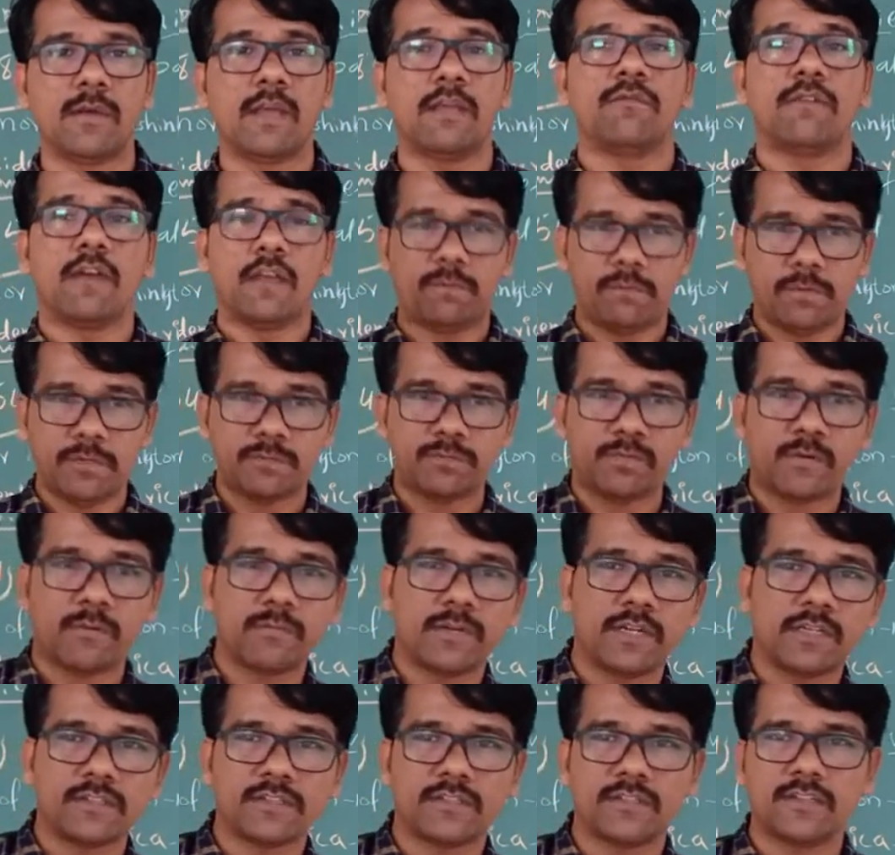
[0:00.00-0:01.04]
My wife is
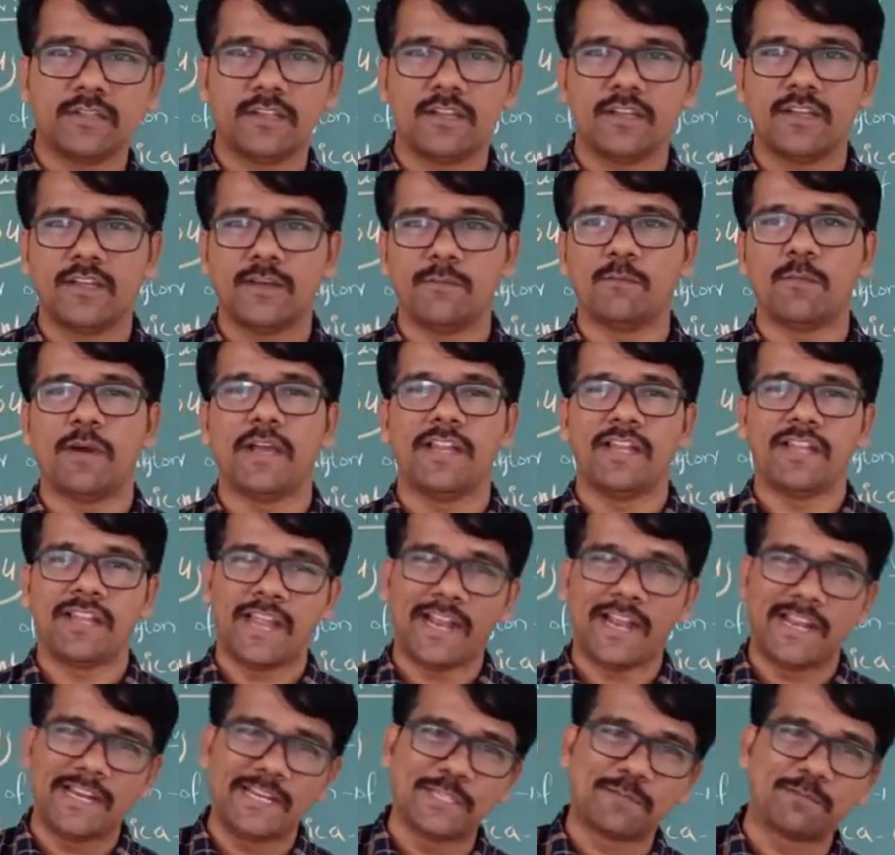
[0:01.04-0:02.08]
permanent. My
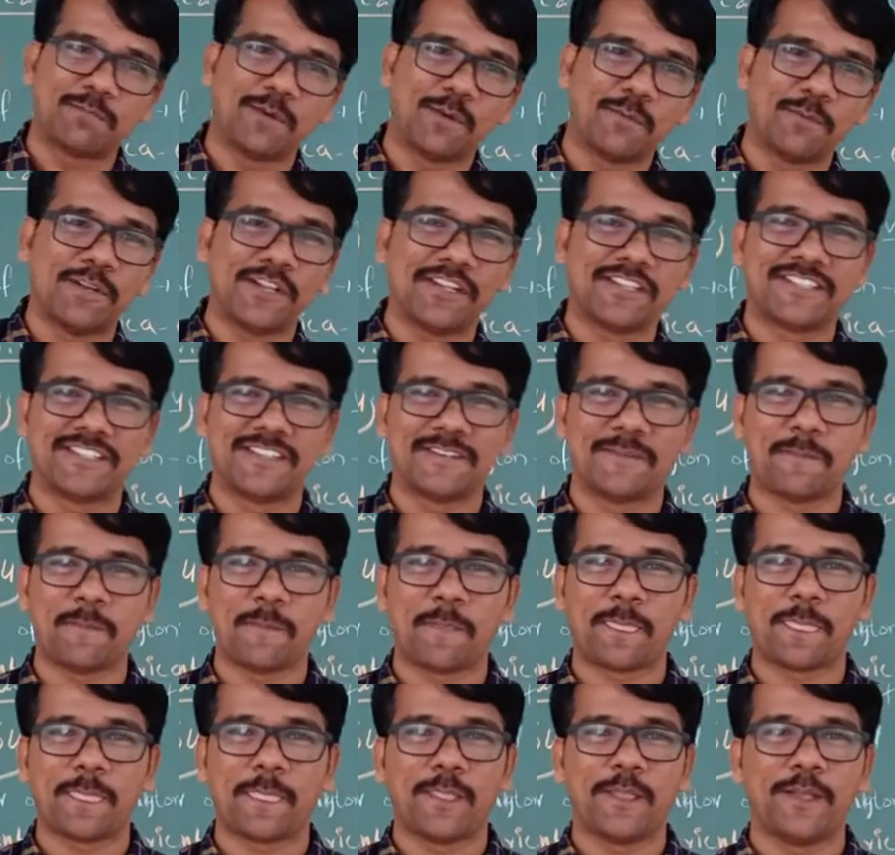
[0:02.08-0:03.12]
land is permanent.
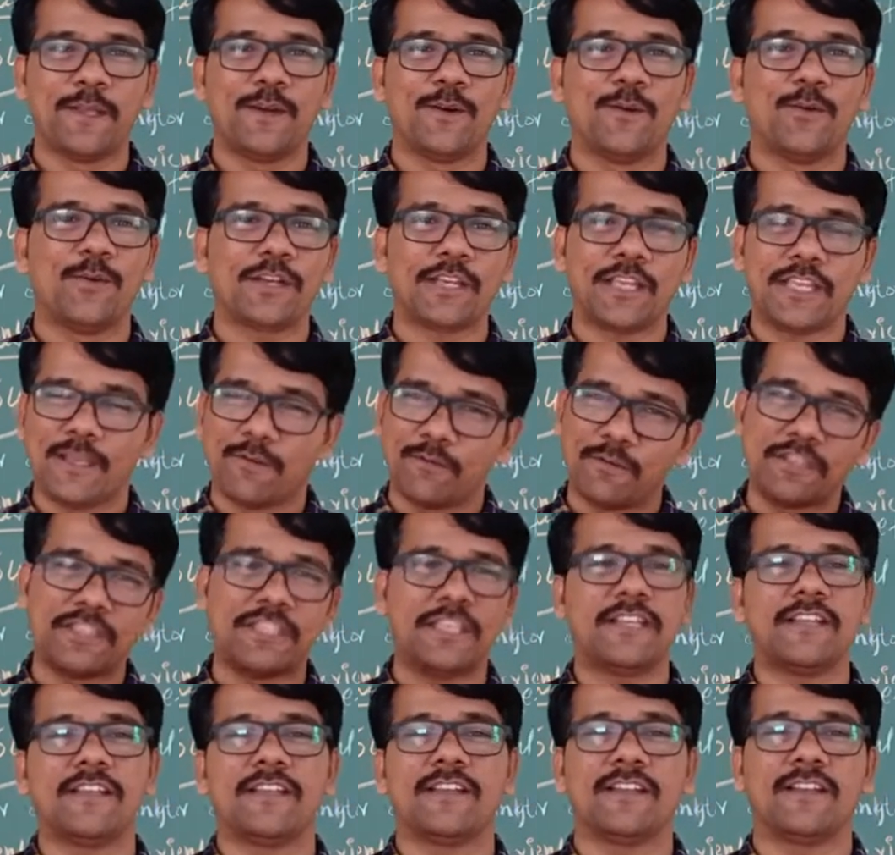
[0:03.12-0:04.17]
Okay,
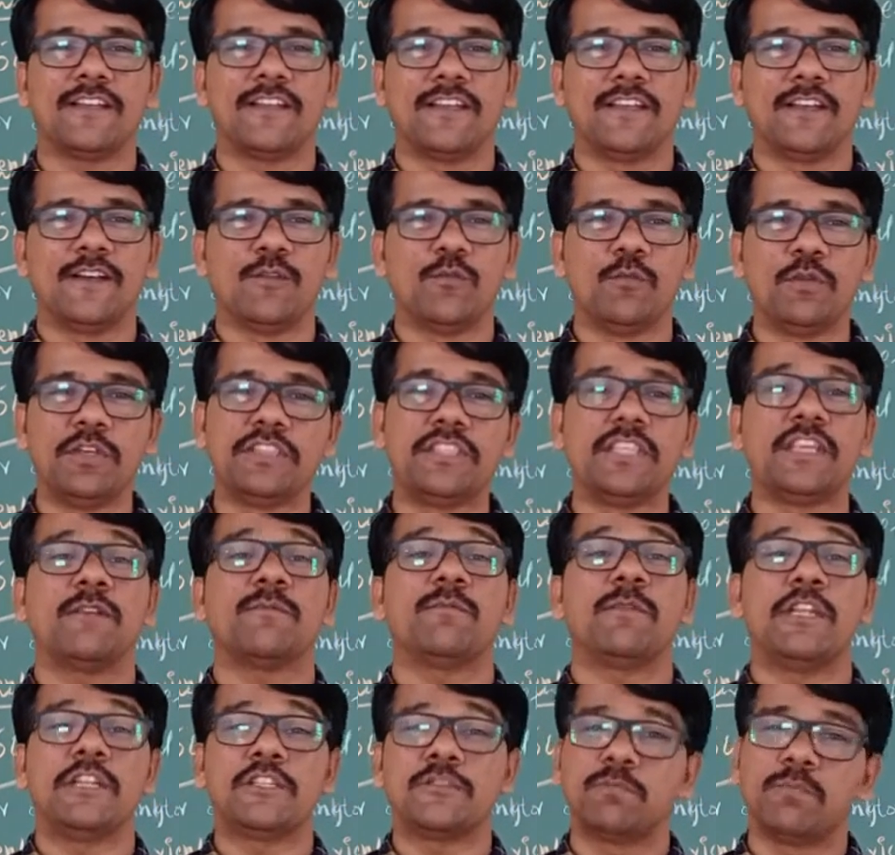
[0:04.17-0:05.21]
everything we think
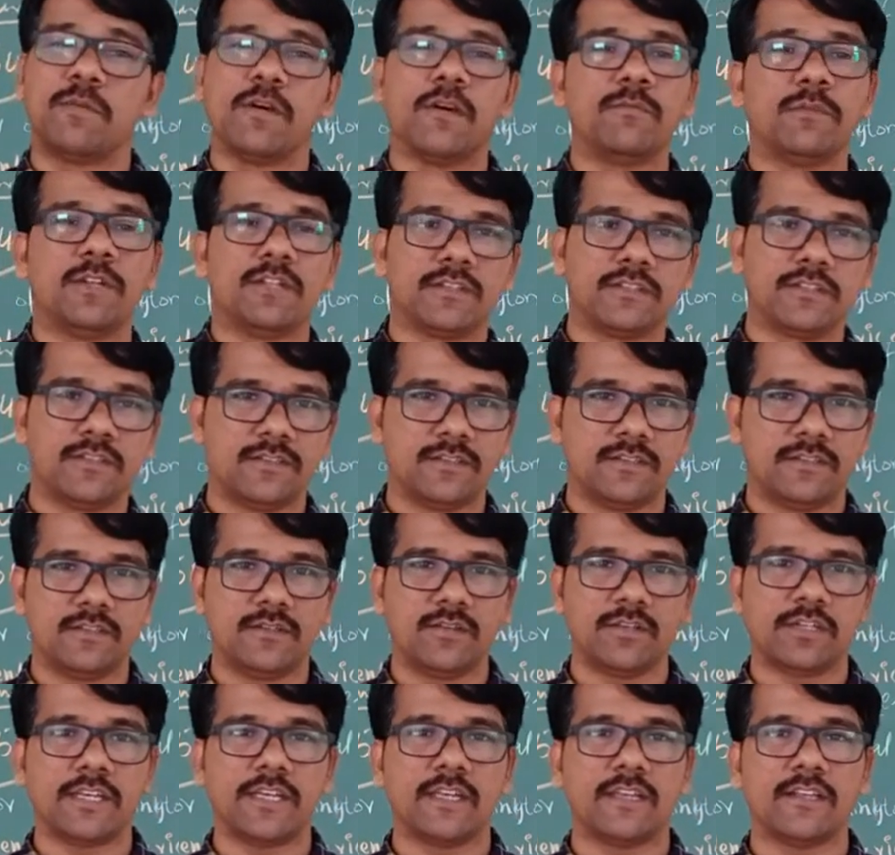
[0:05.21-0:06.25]
it's permanent.
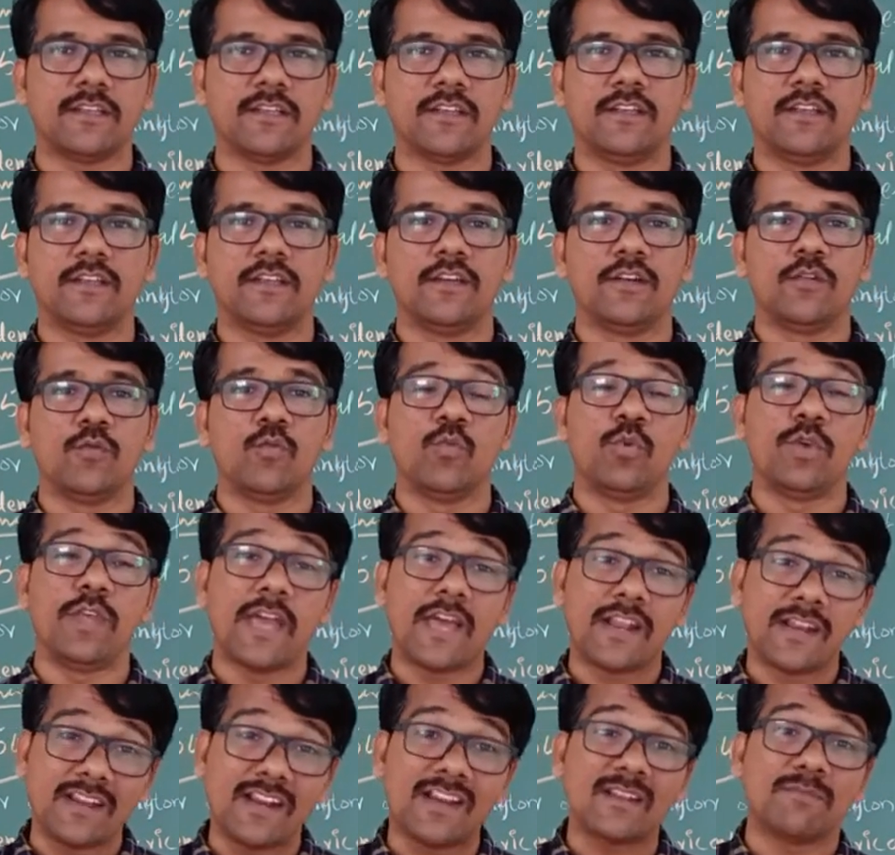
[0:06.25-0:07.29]
Okay, we
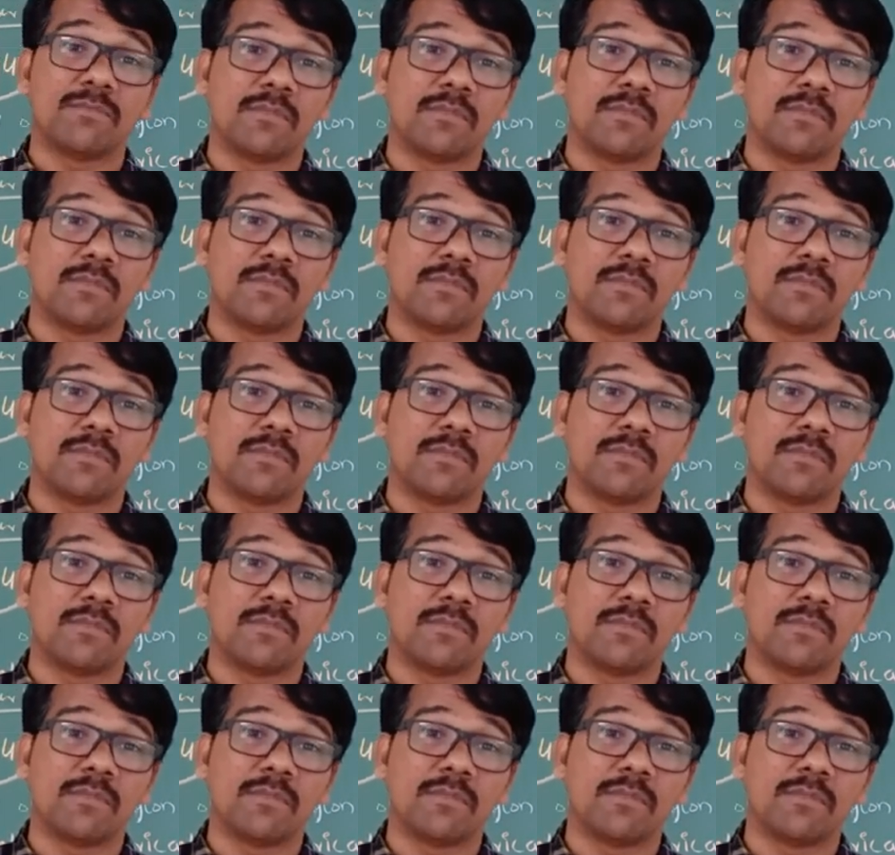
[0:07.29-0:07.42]
are not